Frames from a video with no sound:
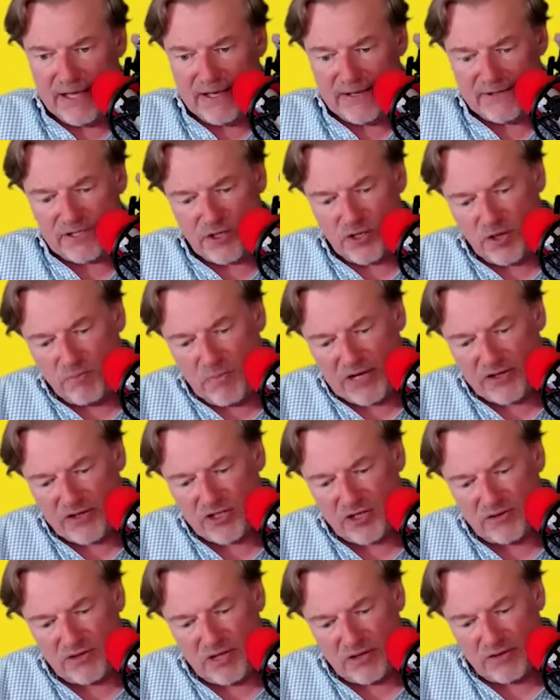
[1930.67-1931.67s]
So you
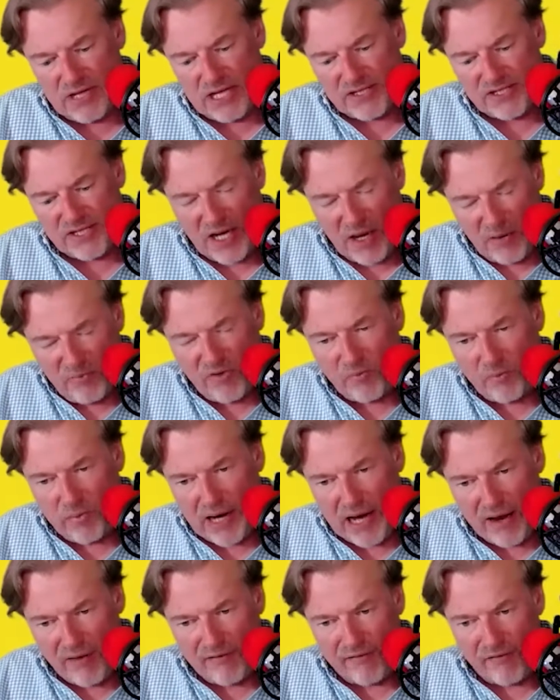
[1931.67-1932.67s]
mentioned that there's a number of
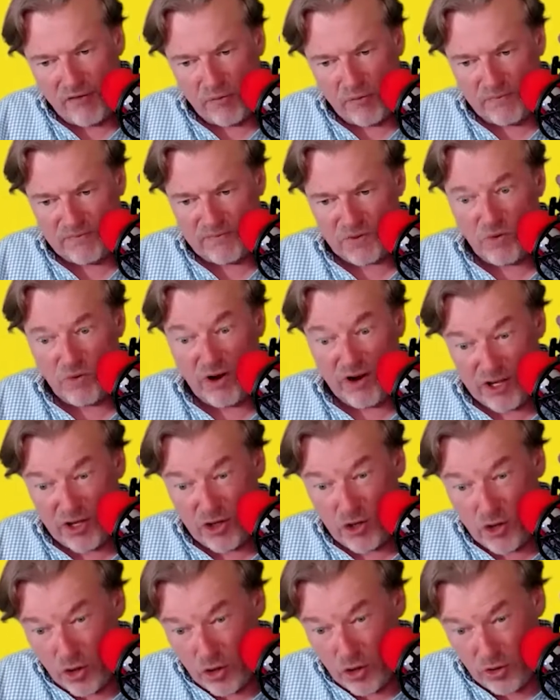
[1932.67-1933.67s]
platforms where I
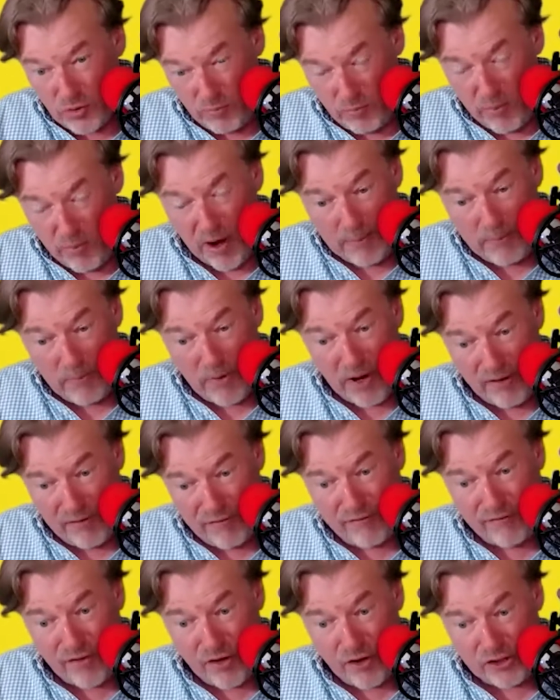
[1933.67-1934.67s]
could buy my
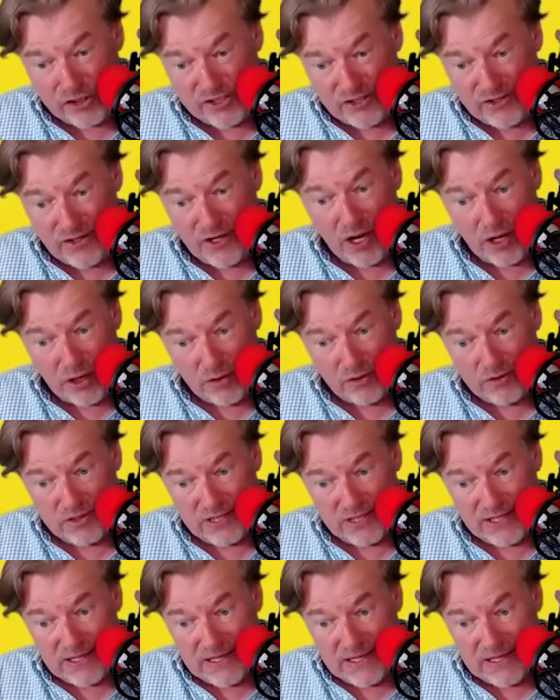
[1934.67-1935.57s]
first note,